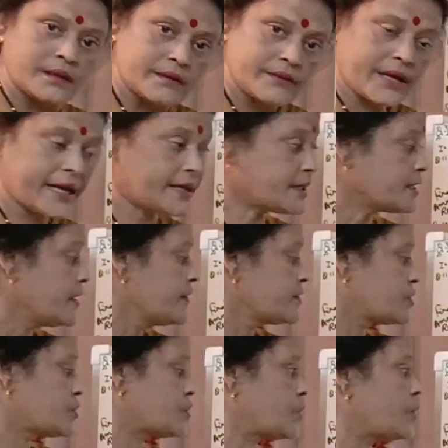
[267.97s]
Right?
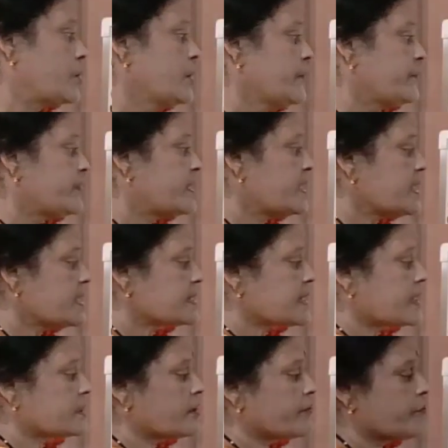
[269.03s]
So these
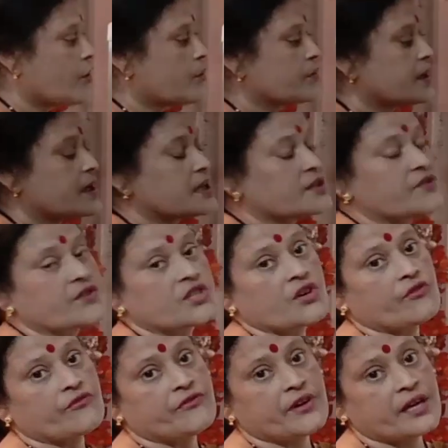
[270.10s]
are the formulas which are
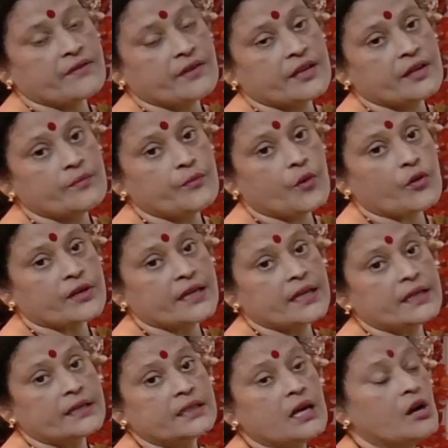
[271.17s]
very, very
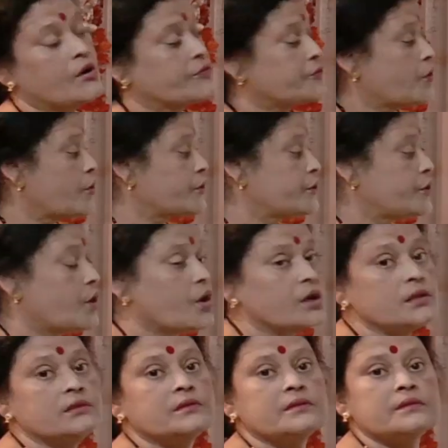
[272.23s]
important for
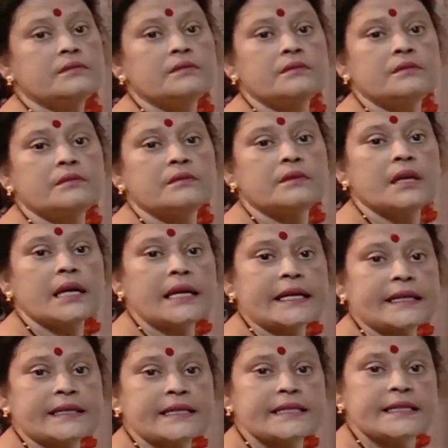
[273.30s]
your
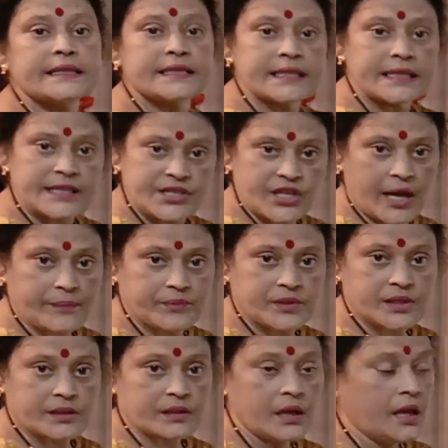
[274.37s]
electricity
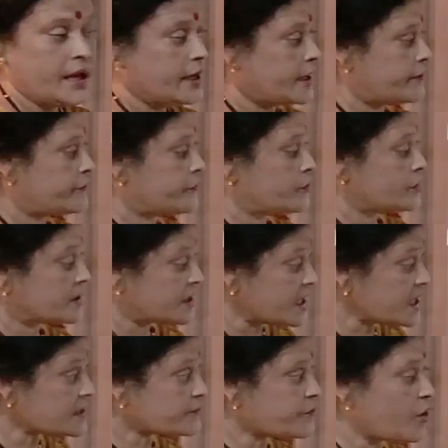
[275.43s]
chapter.
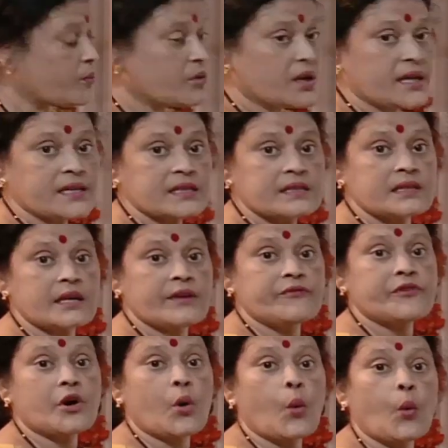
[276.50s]
These formulas, if
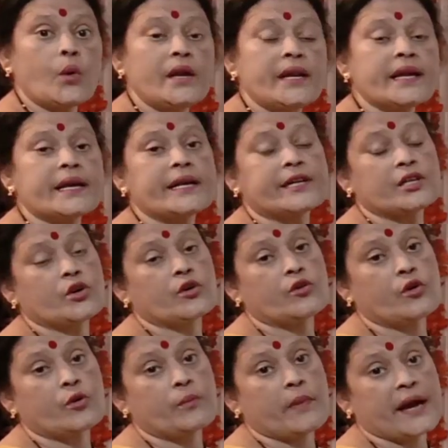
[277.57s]
you are holding it in
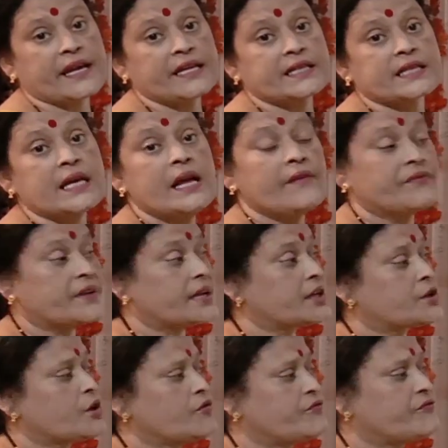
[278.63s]
your mind, then
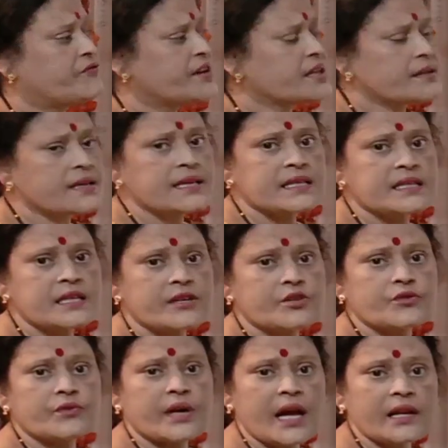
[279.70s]
it will be very easy
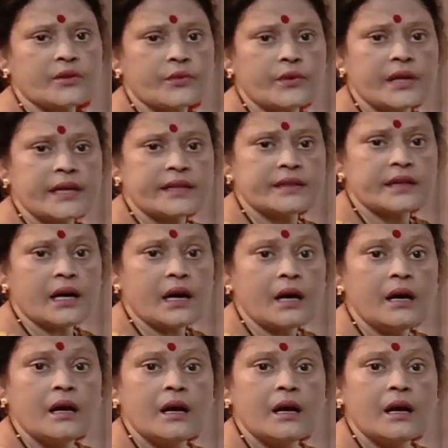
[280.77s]
to calculate the